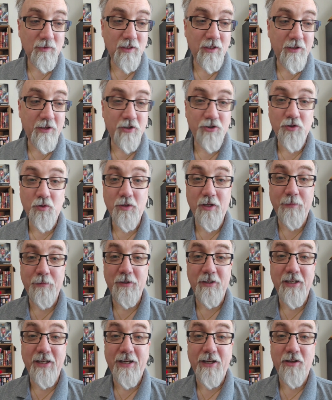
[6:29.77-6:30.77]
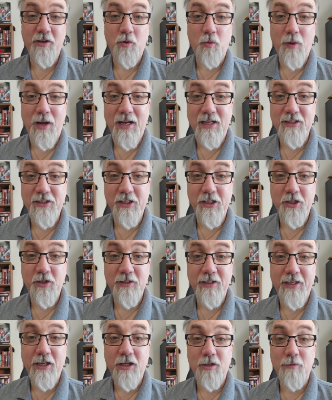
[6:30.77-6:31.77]
there's only particular ways that
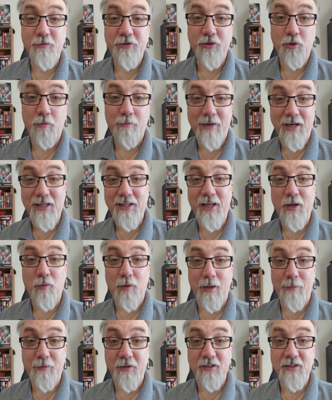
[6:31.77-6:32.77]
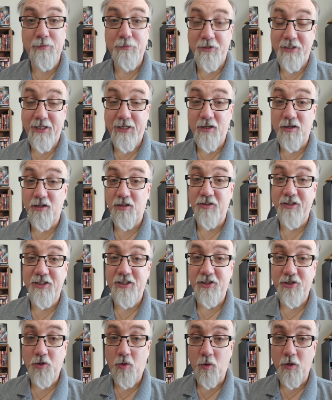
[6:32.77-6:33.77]
you can kill them. So melee weapons, particularly
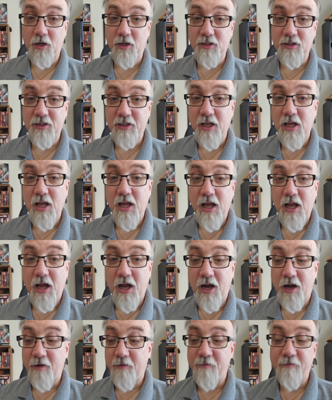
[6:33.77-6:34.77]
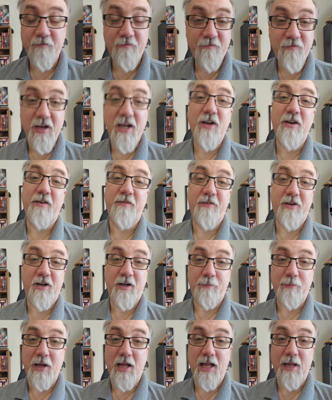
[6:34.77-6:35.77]
swords, are very,
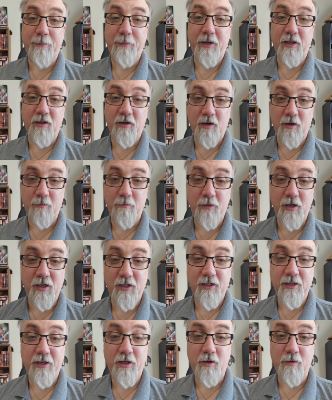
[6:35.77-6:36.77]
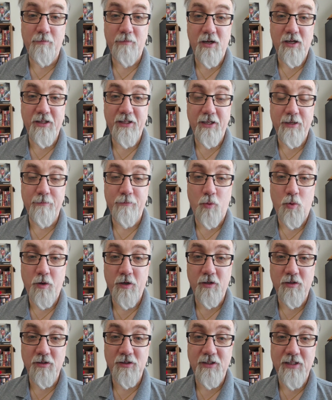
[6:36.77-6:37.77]
very popular among the
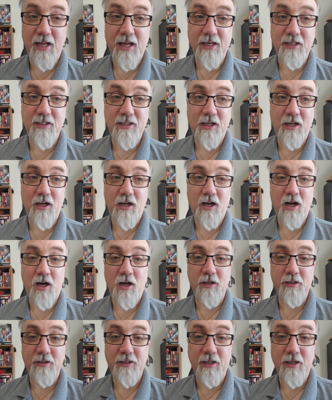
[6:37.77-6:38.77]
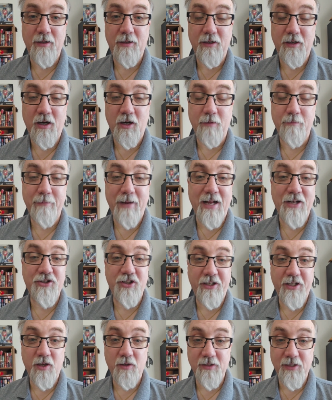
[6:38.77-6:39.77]
immortals that aren't
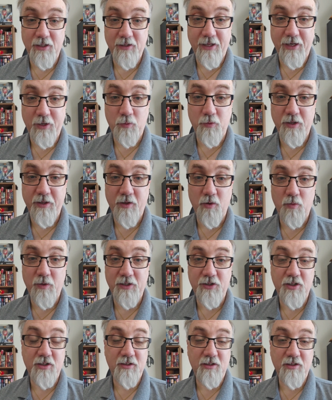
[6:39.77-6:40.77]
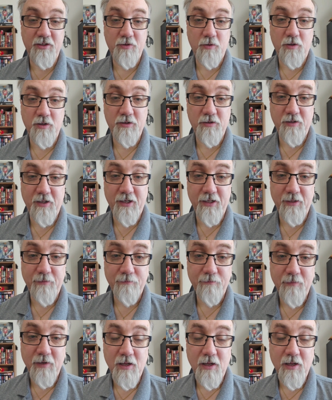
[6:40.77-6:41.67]
magic using, like the witches and sorcery.